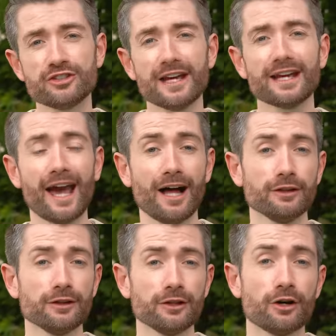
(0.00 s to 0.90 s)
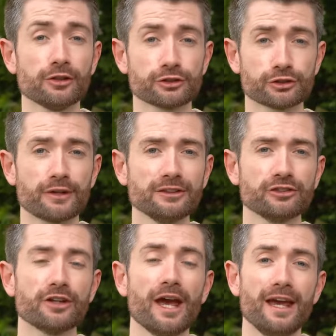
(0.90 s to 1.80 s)
dig a long
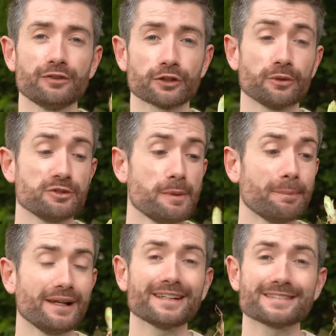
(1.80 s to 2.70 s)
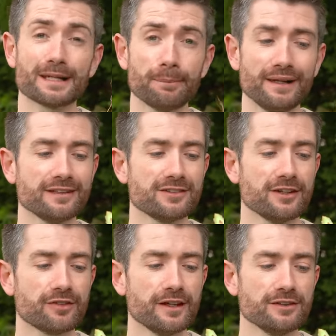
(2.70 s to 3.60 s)
trench if you're going to be planting plenty
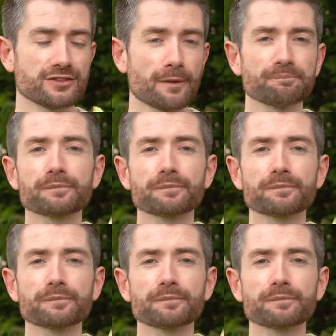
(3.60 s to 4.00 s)
of these.